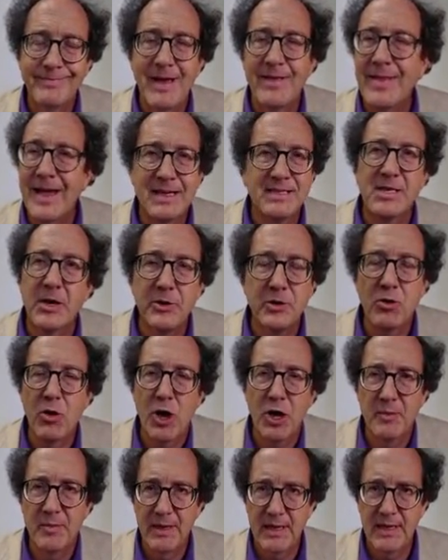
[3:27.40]
And that's how your
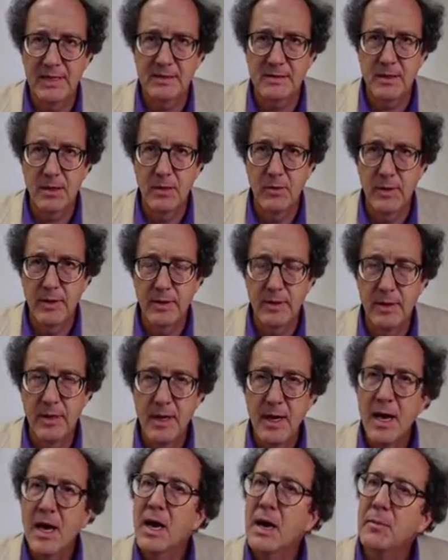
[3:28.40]
argument gets going.
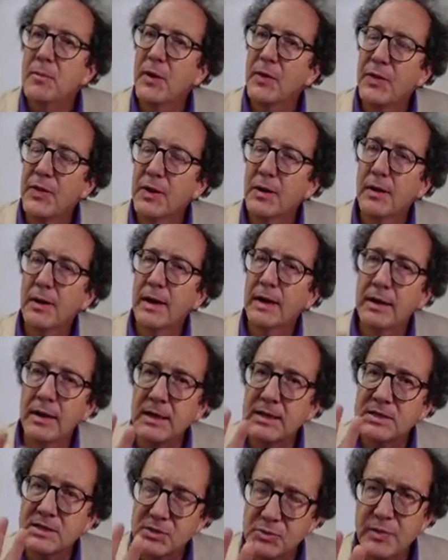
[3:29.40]
But there are at
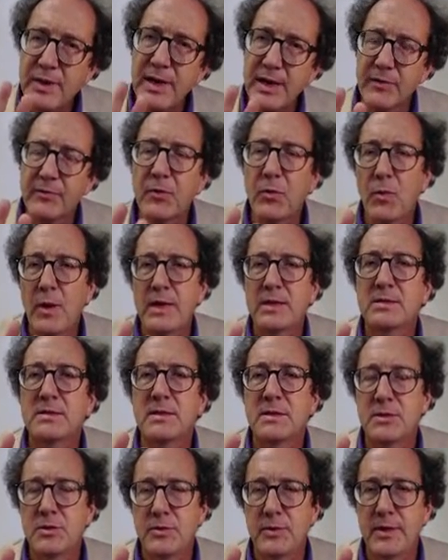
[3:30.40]
least three different ways
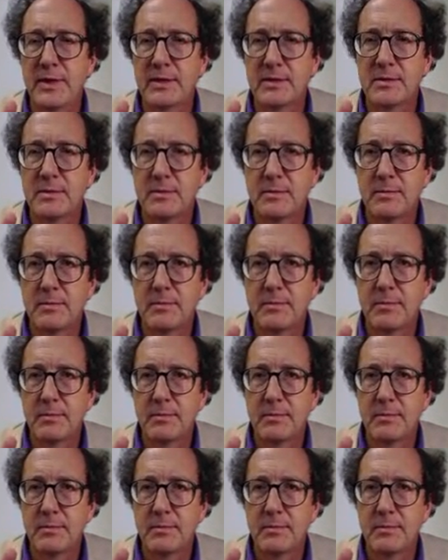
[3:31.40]
to do this.